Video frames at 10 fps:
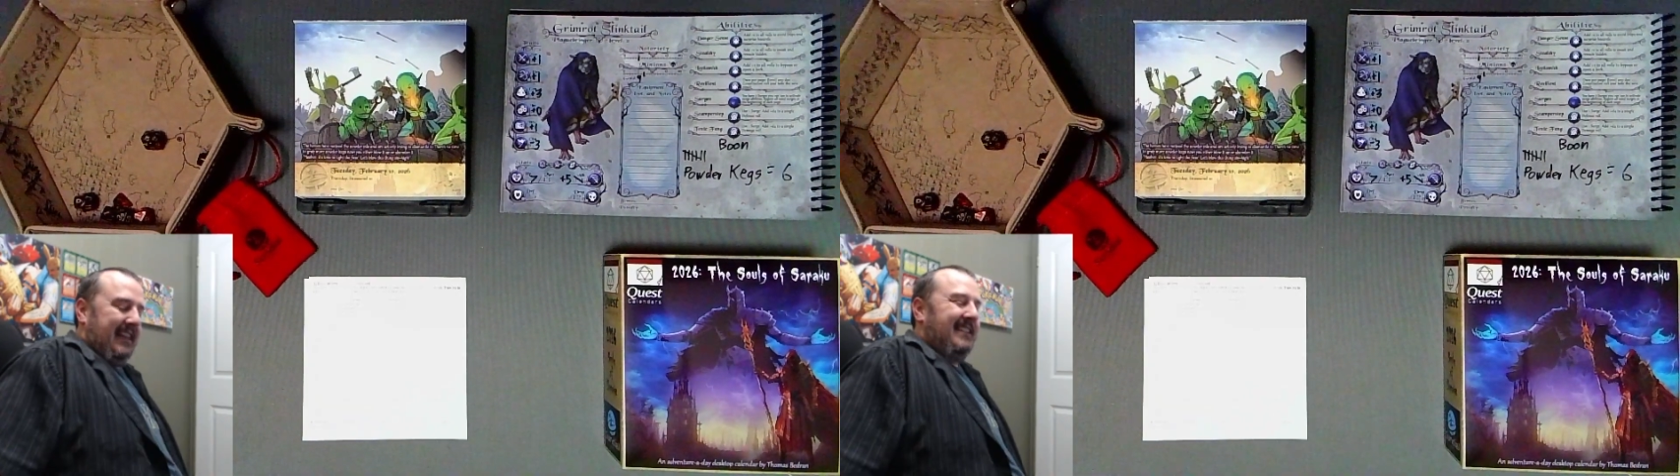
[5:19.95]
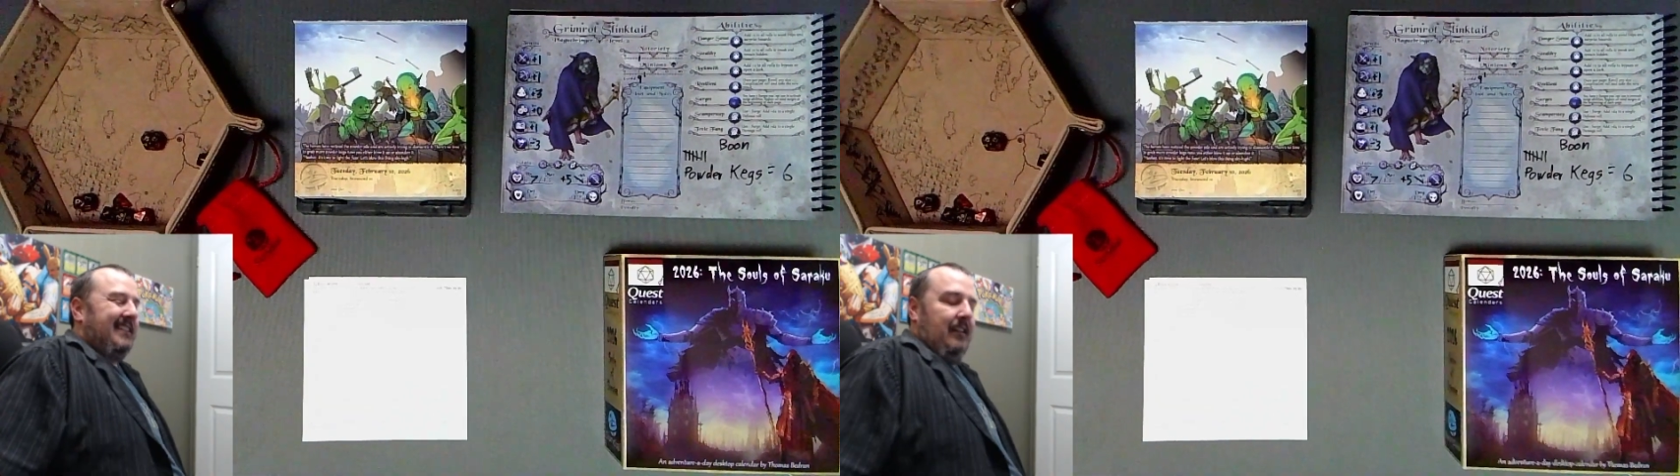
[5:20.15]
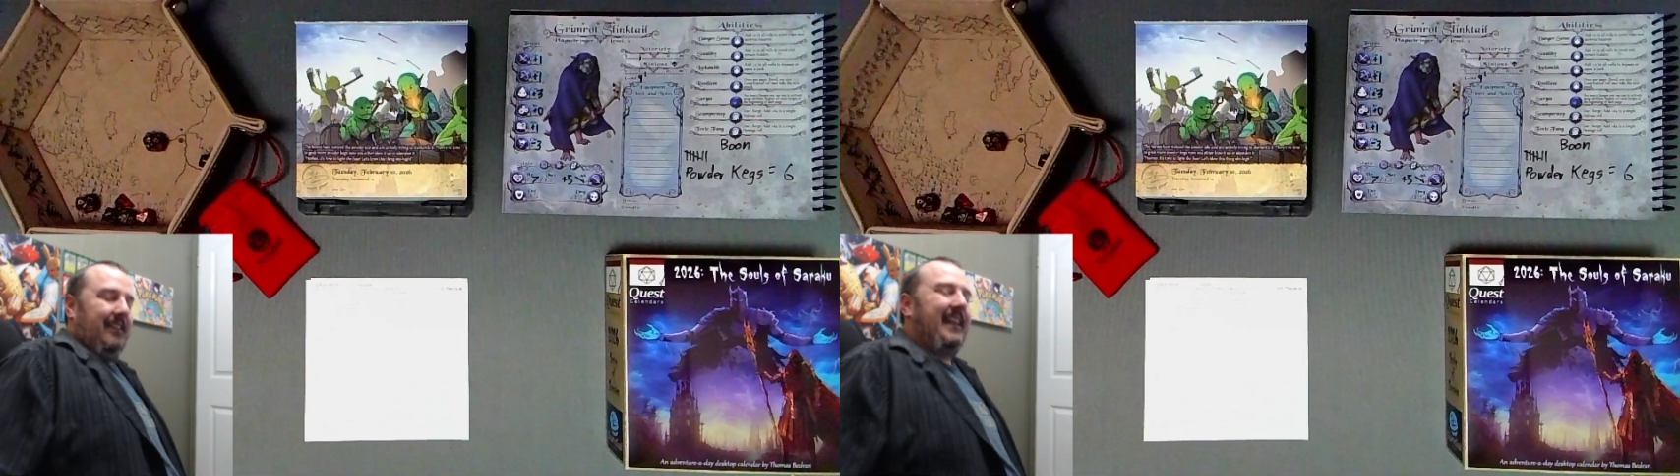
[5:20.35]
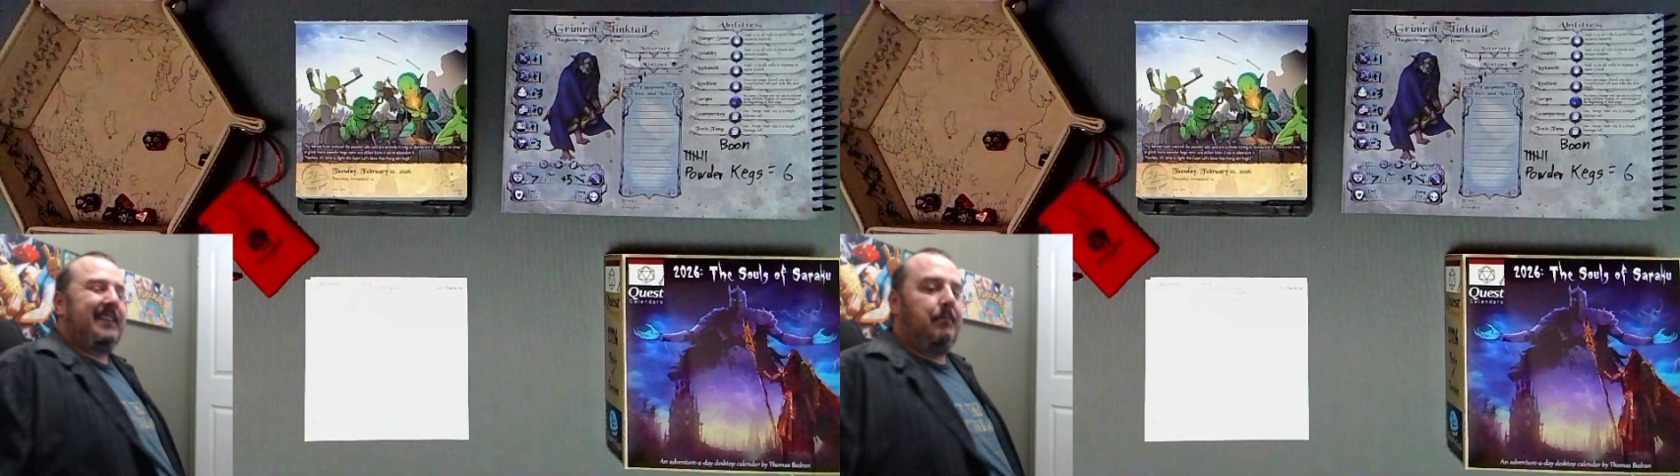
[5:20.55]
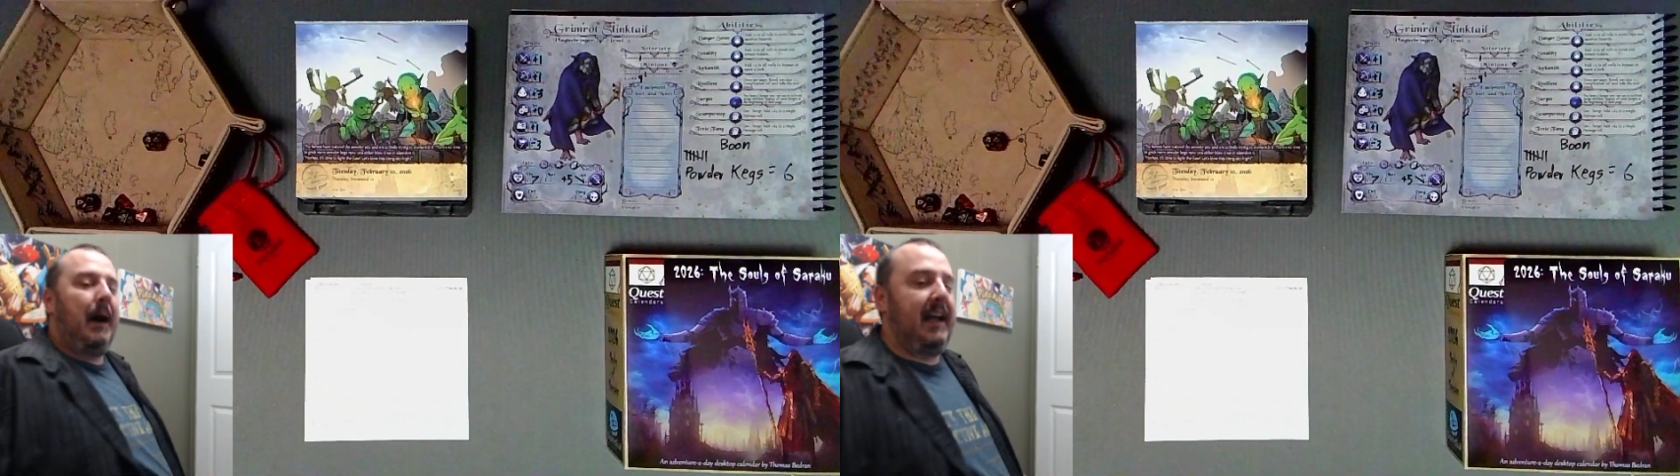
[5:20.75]

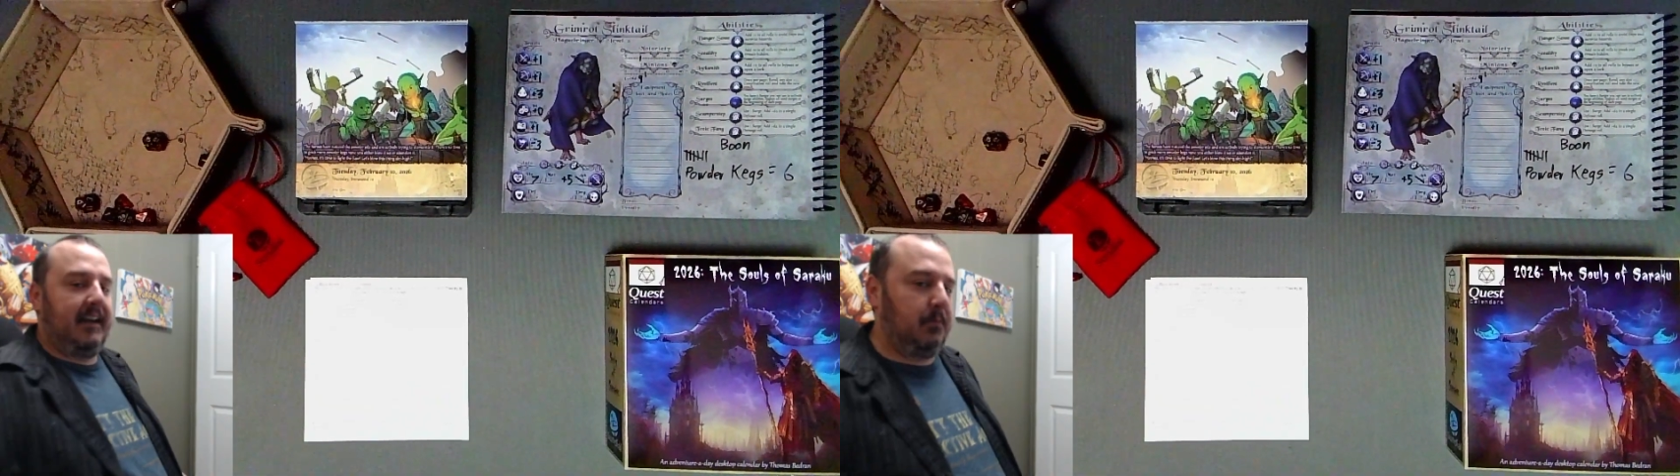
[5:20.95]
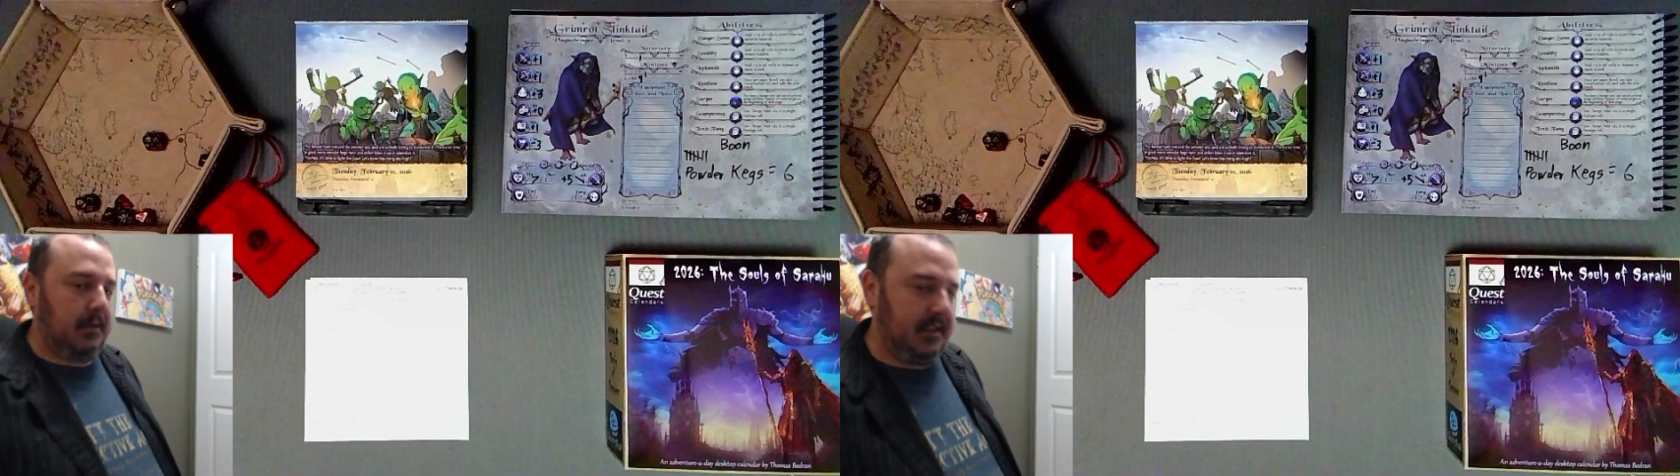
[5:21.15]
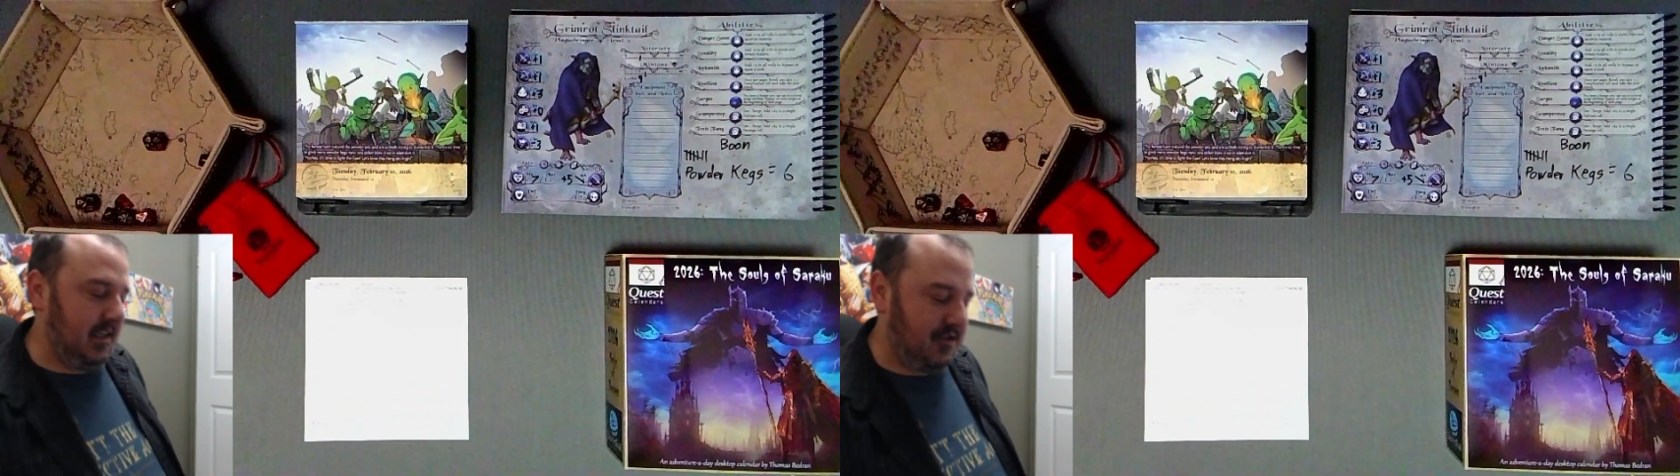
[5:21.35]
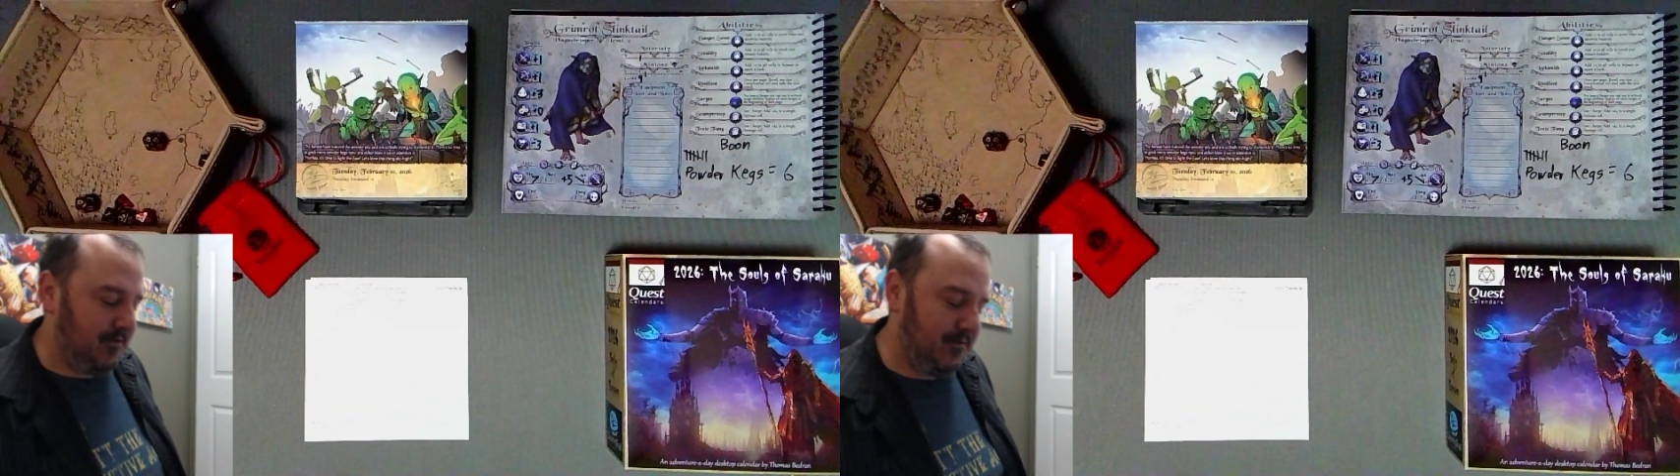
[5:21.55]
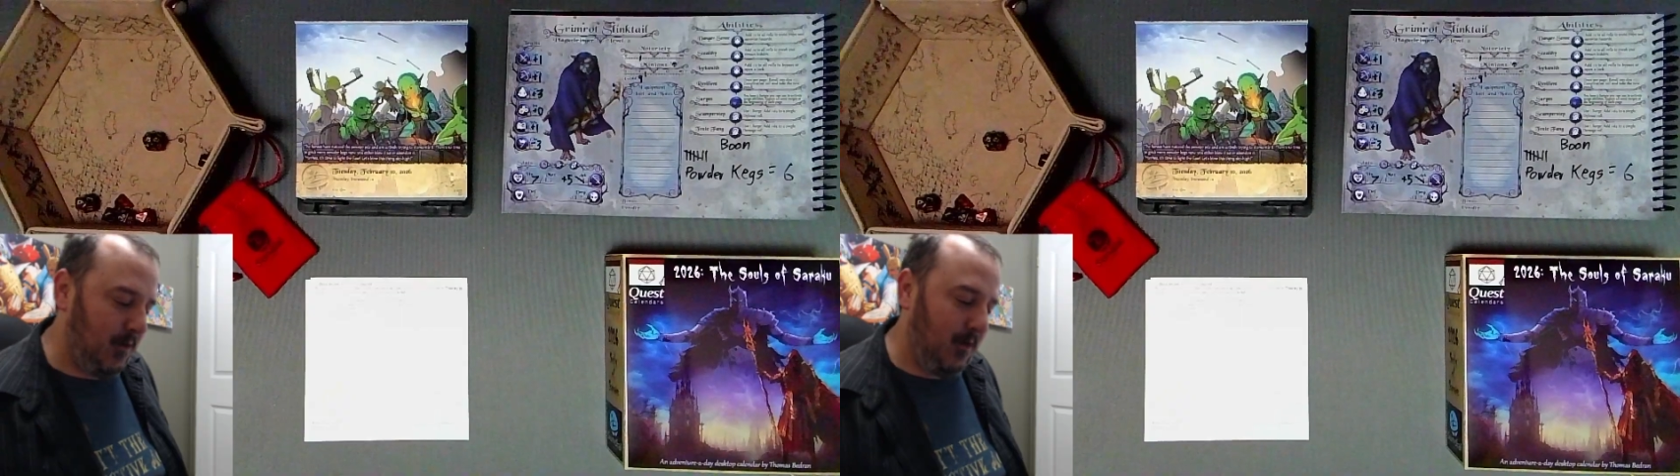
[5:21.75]
that's my
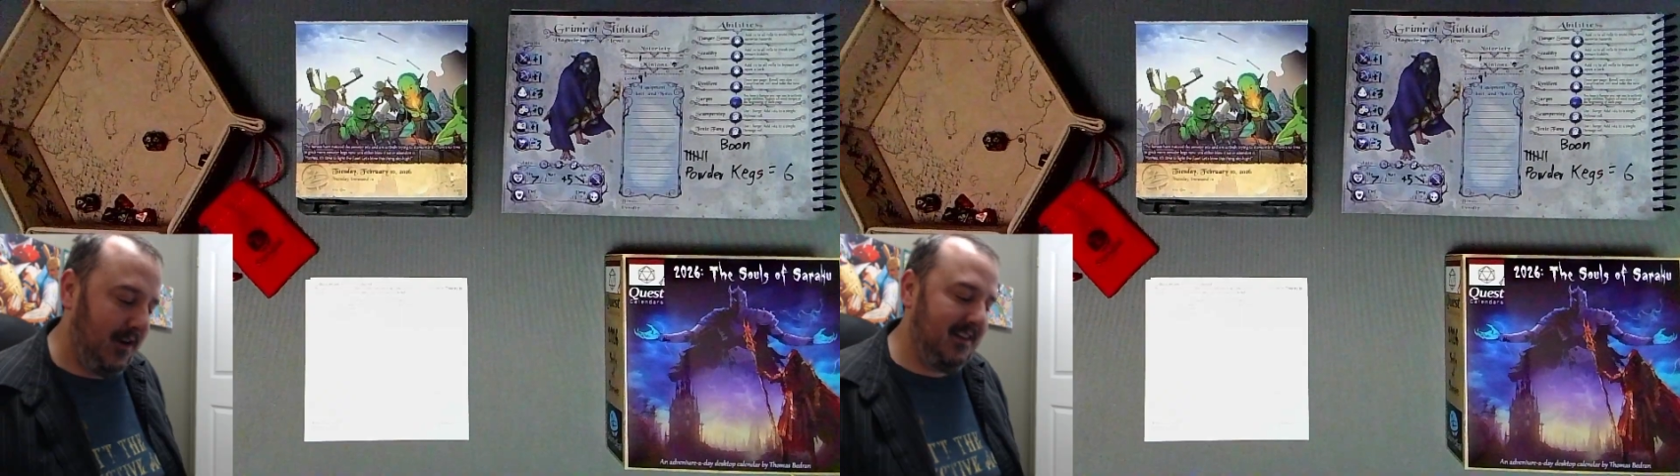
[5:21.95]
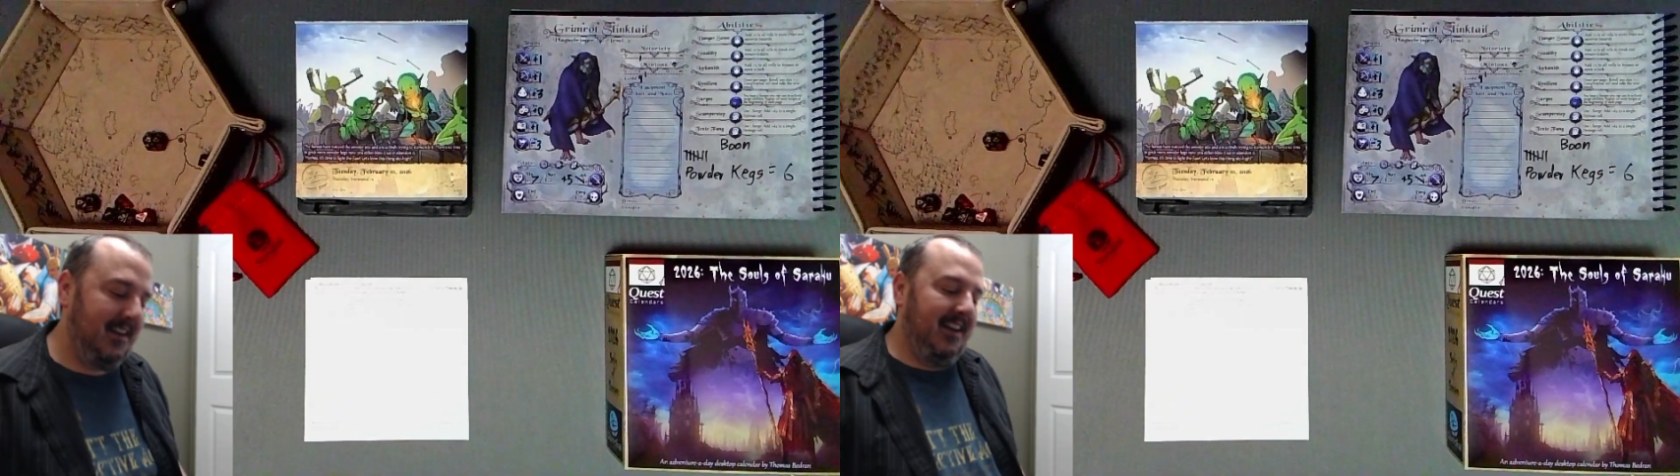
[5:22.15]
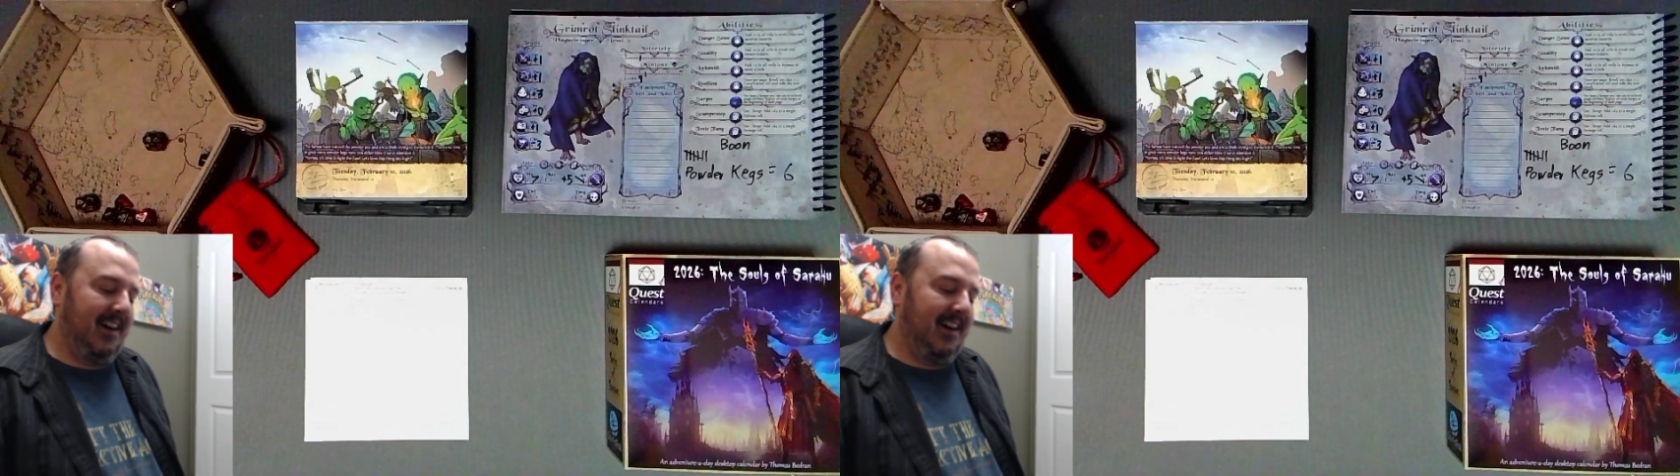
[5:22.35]
explanation for it.